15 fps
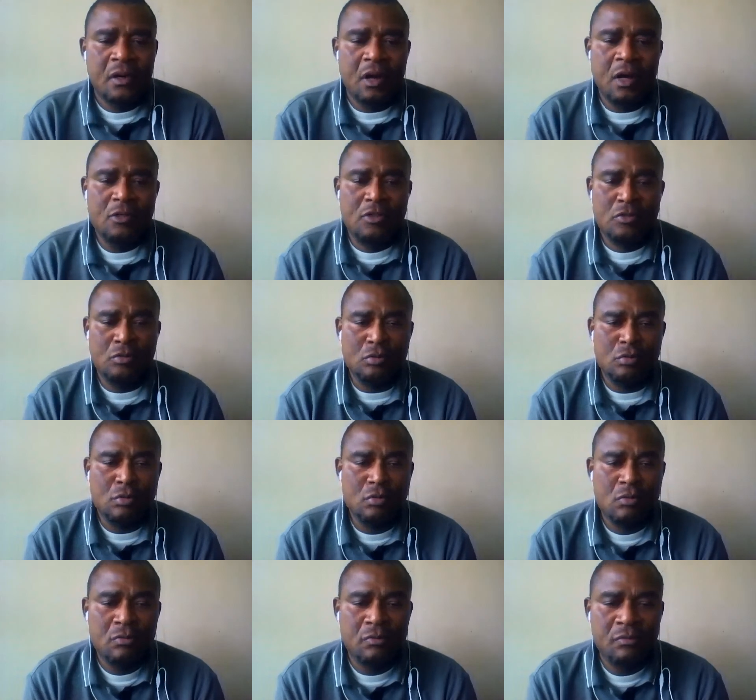
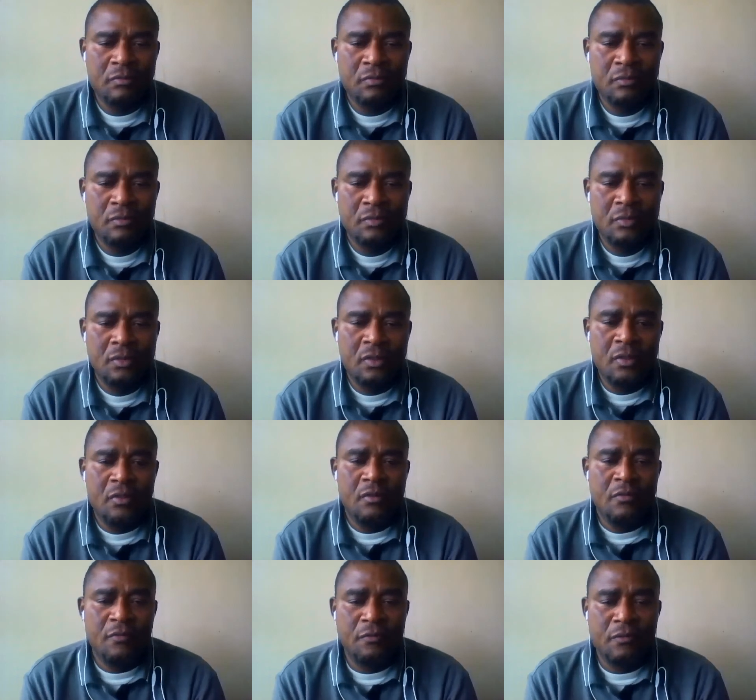also,
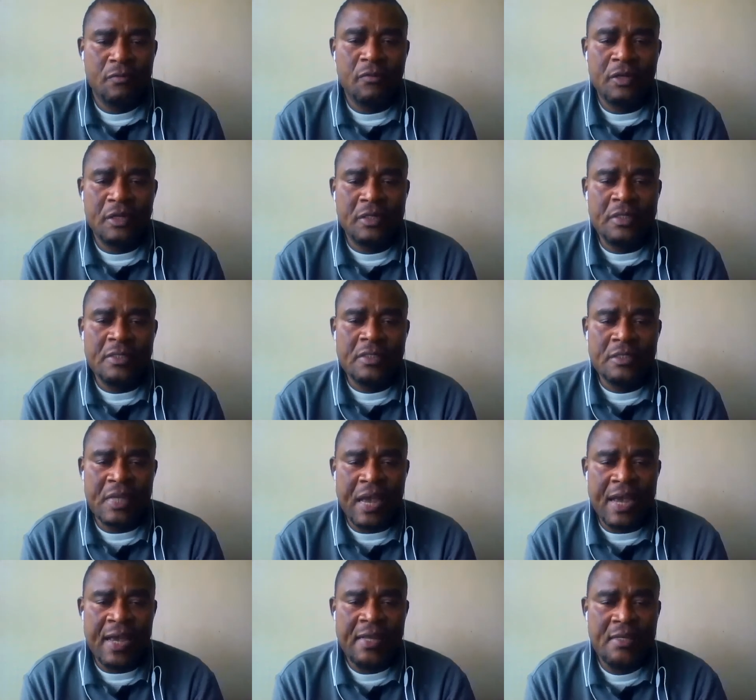it is
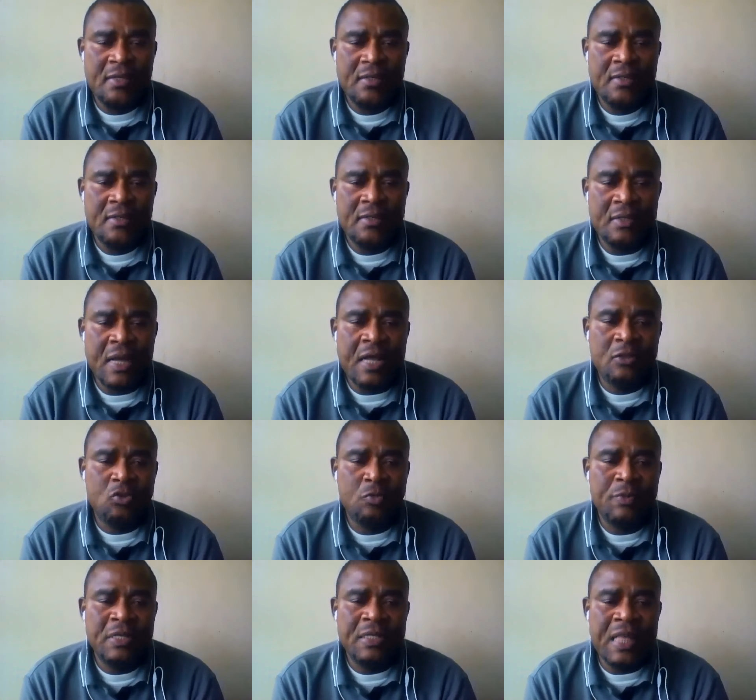said that
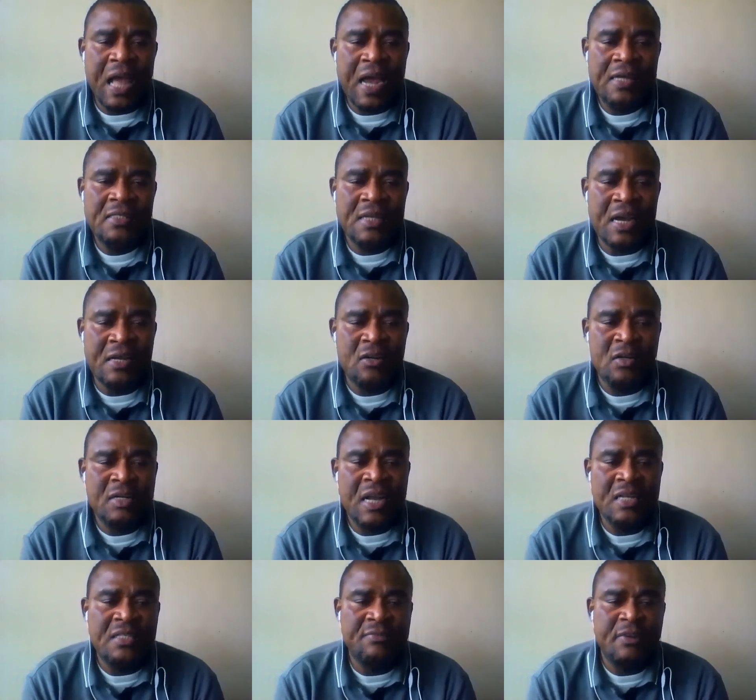to be tagged and
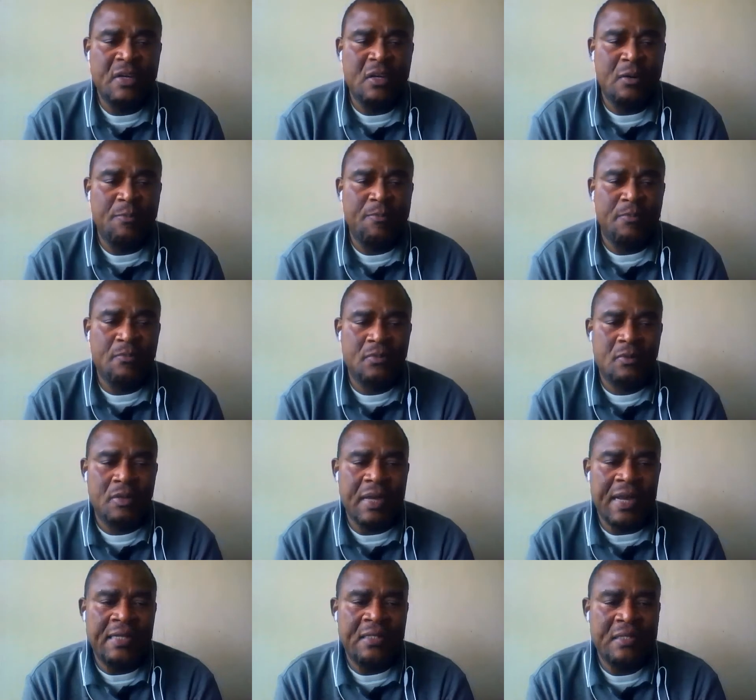
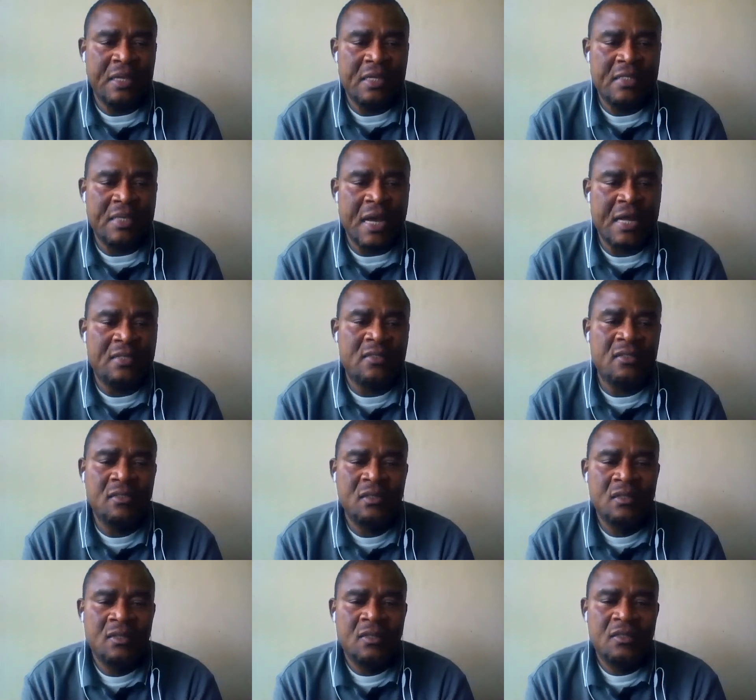underdeveloped entails
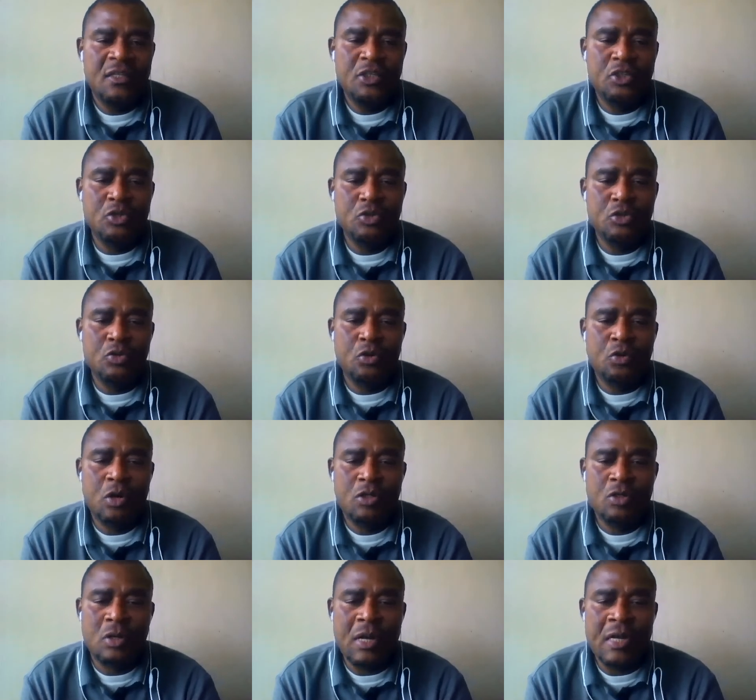that the
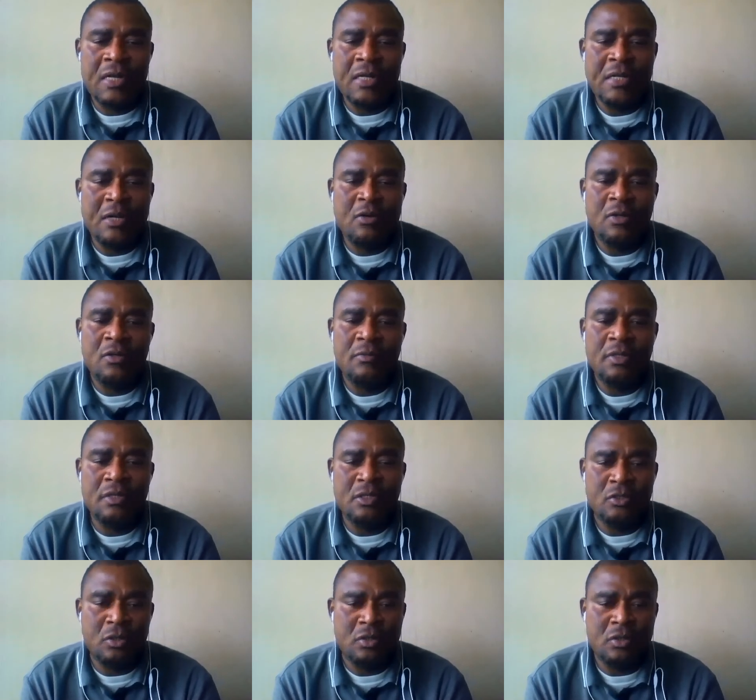socio-cultural and economic
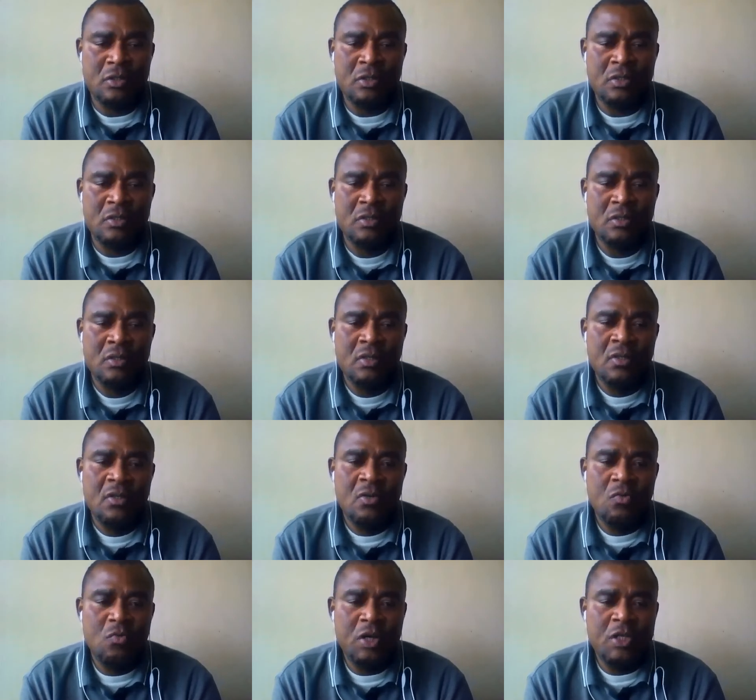resources
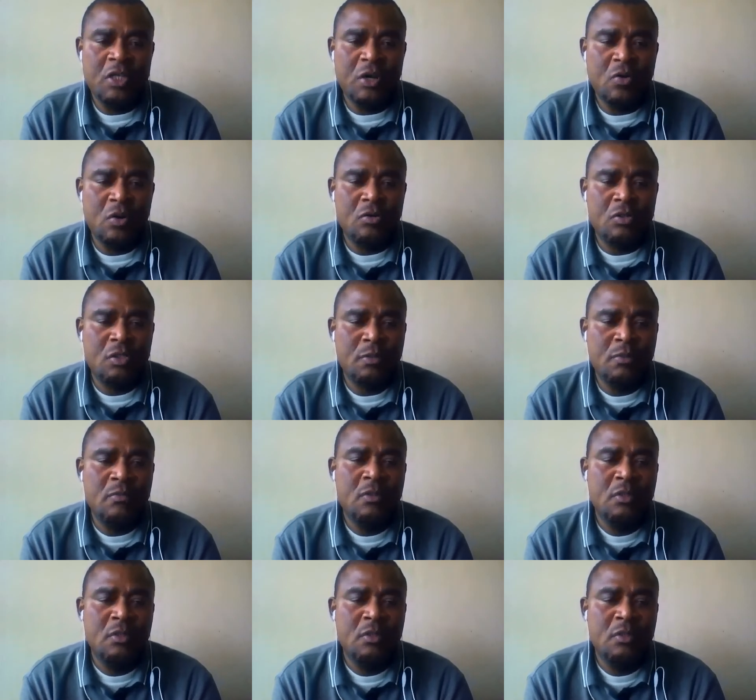which a country